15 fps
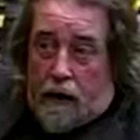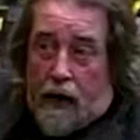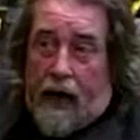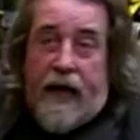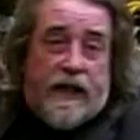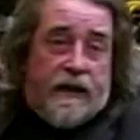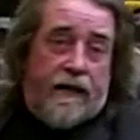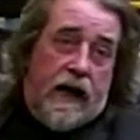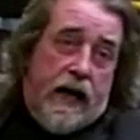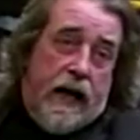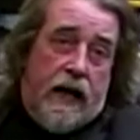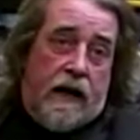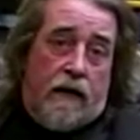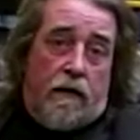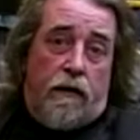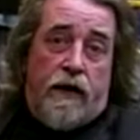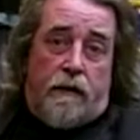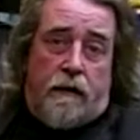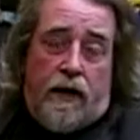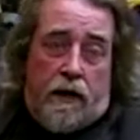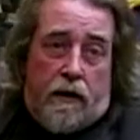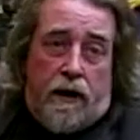S.V.A was
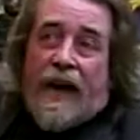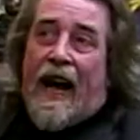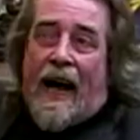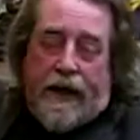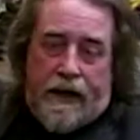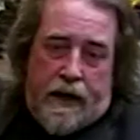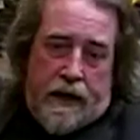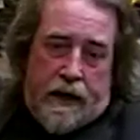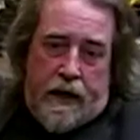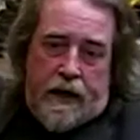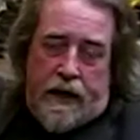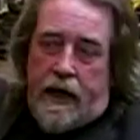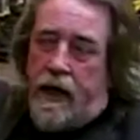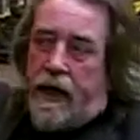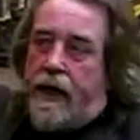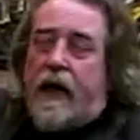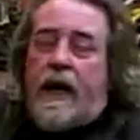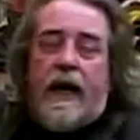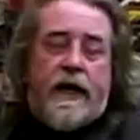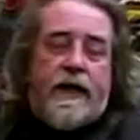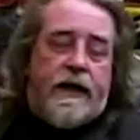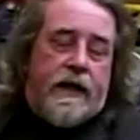born as an idea.
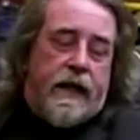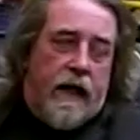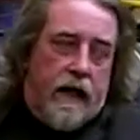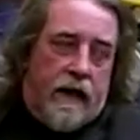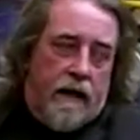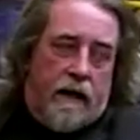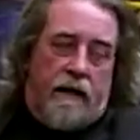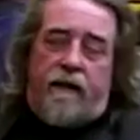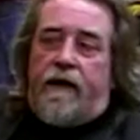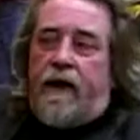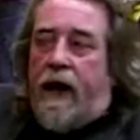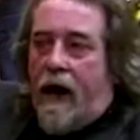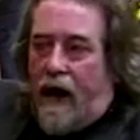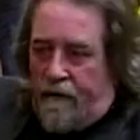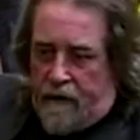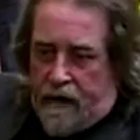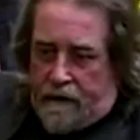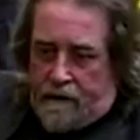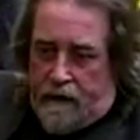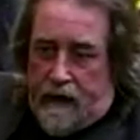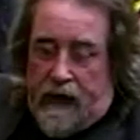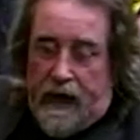It's taken forever.
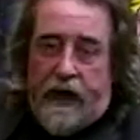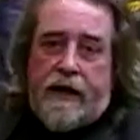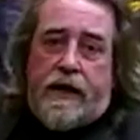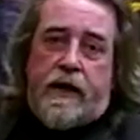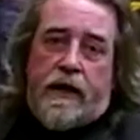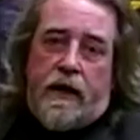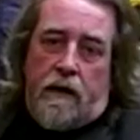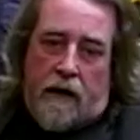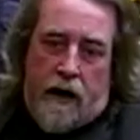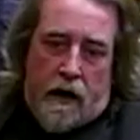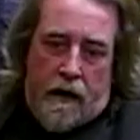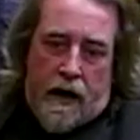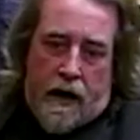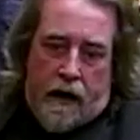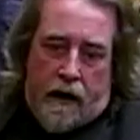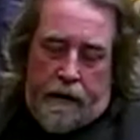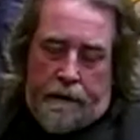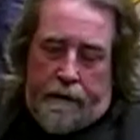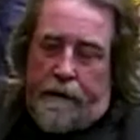It's still going on.